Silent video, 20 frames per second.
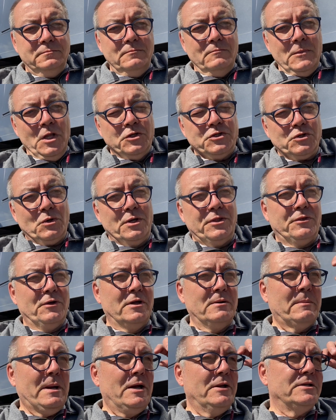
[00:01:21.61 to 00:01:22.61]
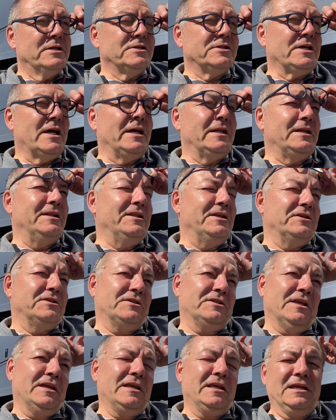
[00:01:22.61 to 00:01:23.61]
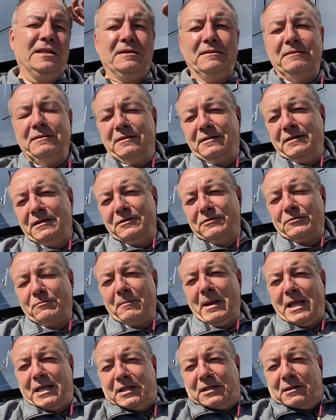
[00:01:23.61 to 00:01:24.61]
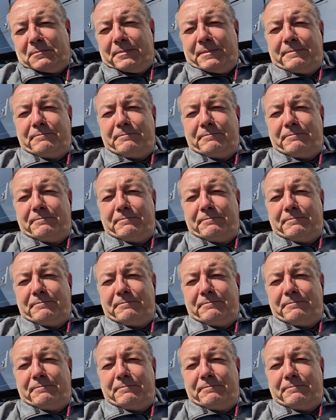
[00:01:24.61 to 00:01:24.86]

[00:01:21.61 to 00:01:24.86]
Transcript: So I thought about designing this thing and either making the